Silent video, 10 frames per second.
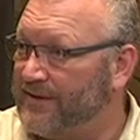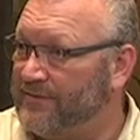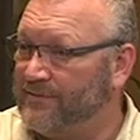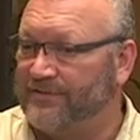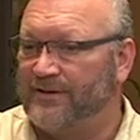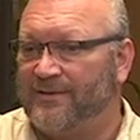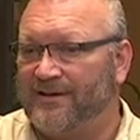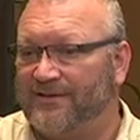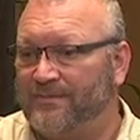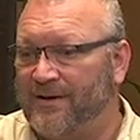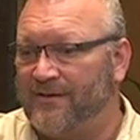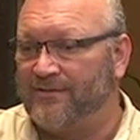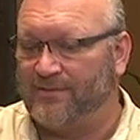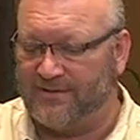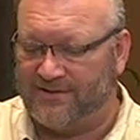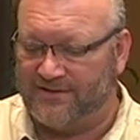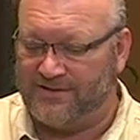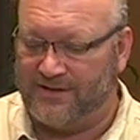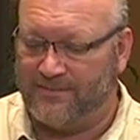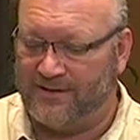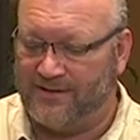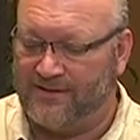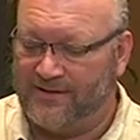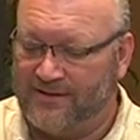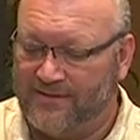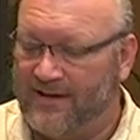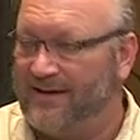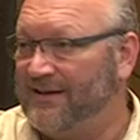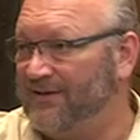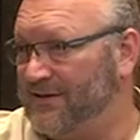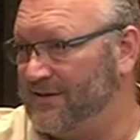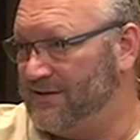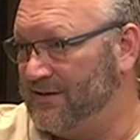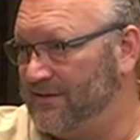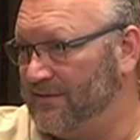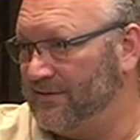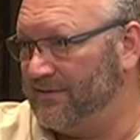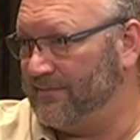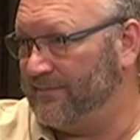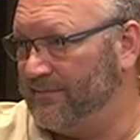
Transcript: and also an experience which is cheaper and easier to use,